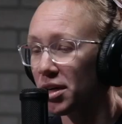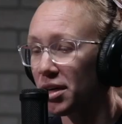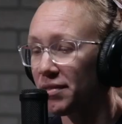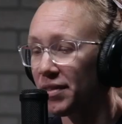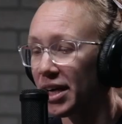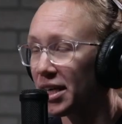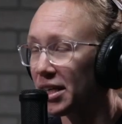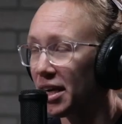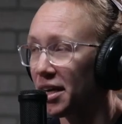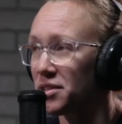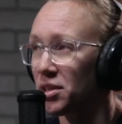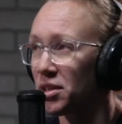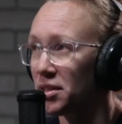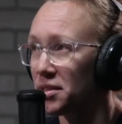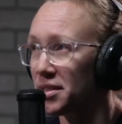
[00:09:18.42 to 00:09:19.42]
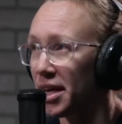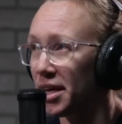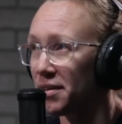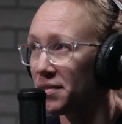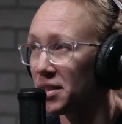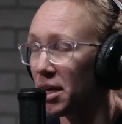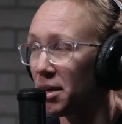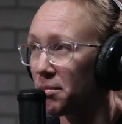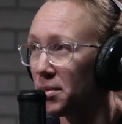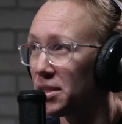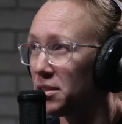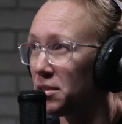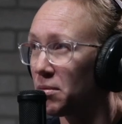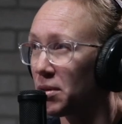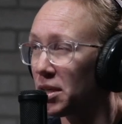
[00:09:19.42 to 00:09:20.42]
of, I didn't ask you this ahead of time, but
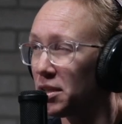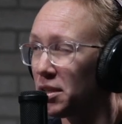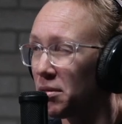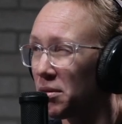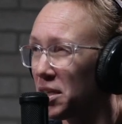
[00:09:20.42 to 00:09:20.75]
do you want to do